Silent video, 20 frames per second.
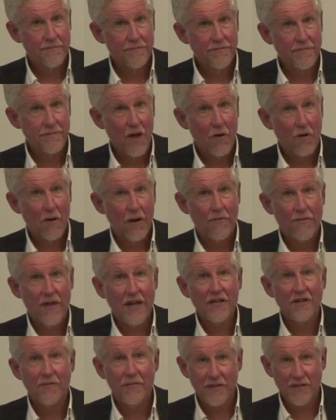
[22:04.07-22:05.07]
Okay. Thank
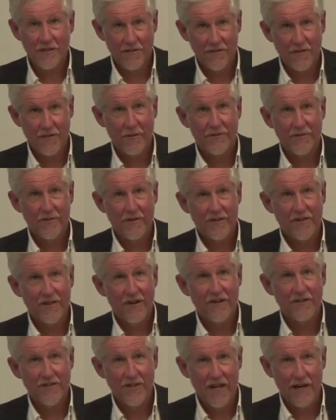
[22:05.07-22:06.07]
you much so much for your
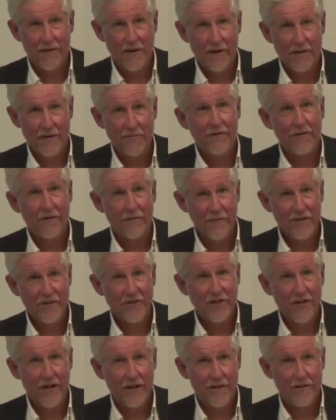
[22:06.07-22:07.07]
talk, chat, Aman. I really
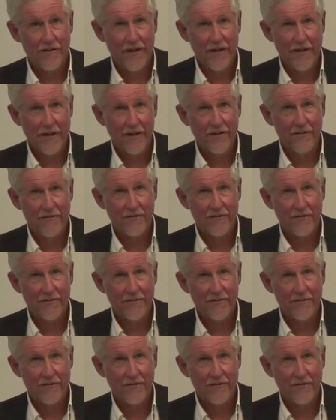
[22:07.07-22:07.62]
appreciate it. Thank you.